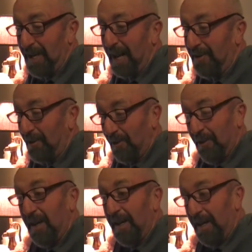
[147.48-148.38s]
and I
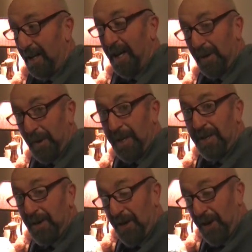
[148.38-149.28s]
says,
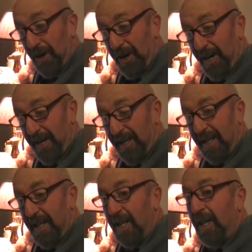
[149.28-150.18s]
according to her,
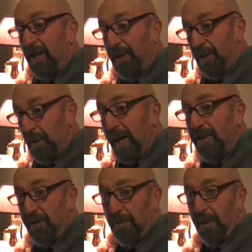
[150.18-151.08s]
you
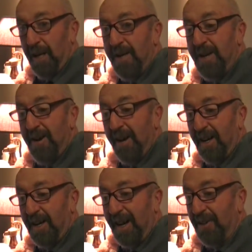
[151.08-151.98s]
guys don't belong here.
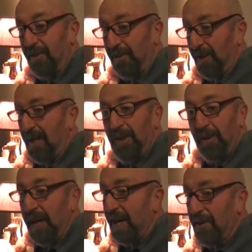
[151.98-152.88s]
I says,
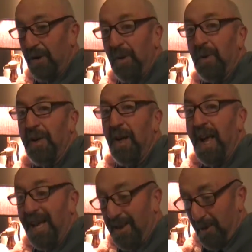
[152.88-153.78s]
you guys aren't going
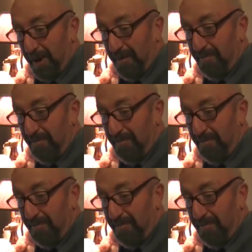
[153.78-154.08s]
anywhere.